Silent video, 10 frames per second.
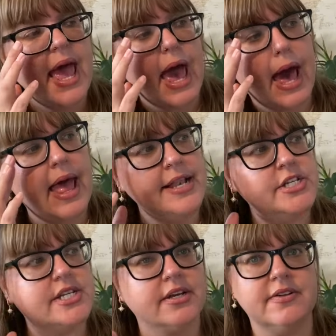
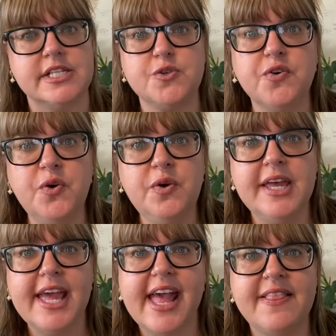until it's full.
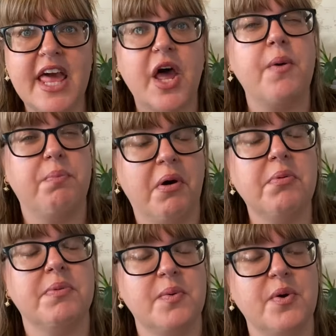And then I
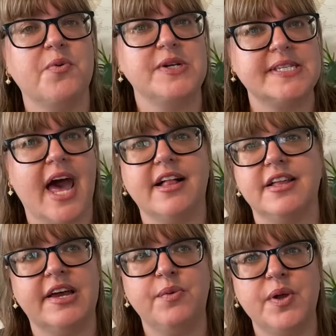probably will
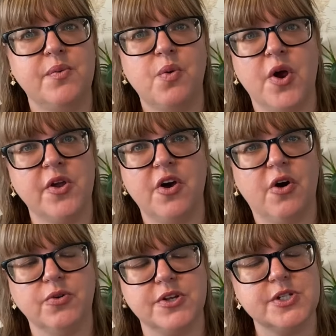recycle it. We won't
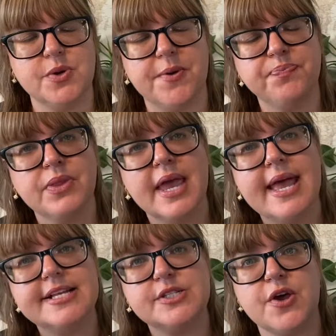hold on to it.
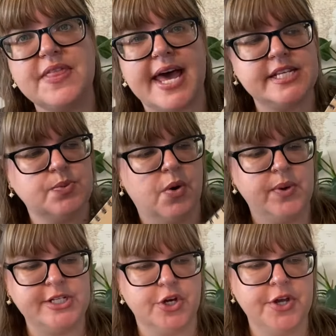So that is what
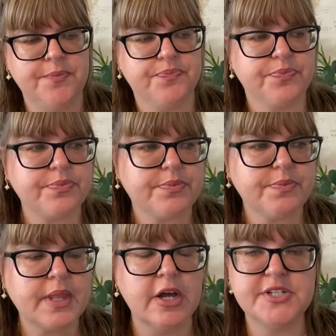we do.
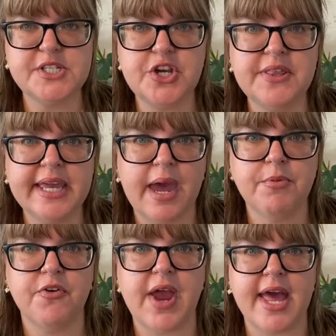I'll just turn the
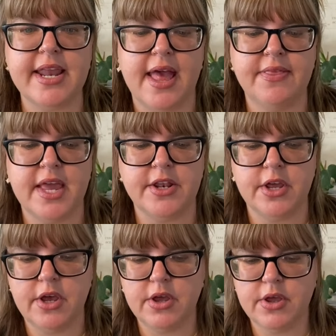camera around and then
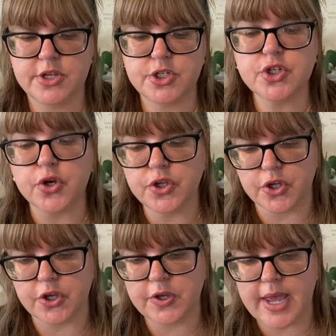show
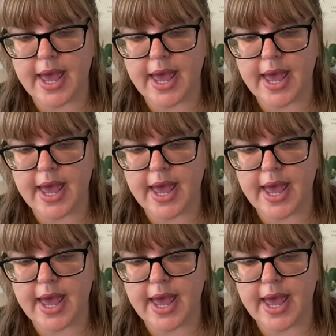you